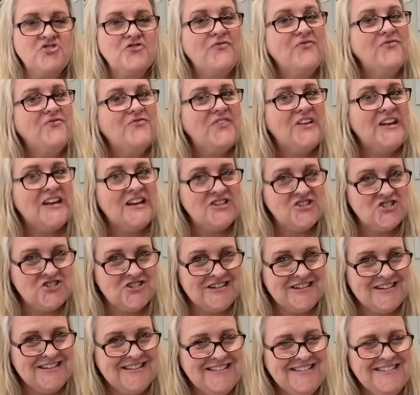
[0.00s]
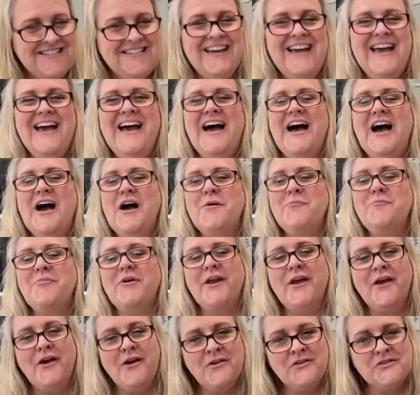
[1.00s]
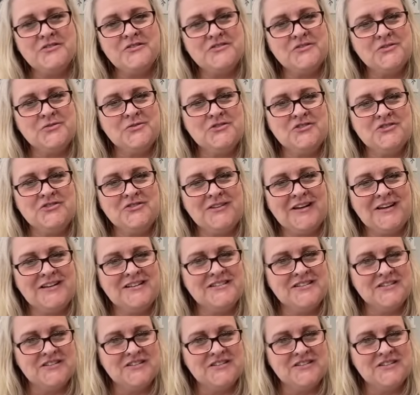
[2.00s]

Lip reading: finishing, but I also do like to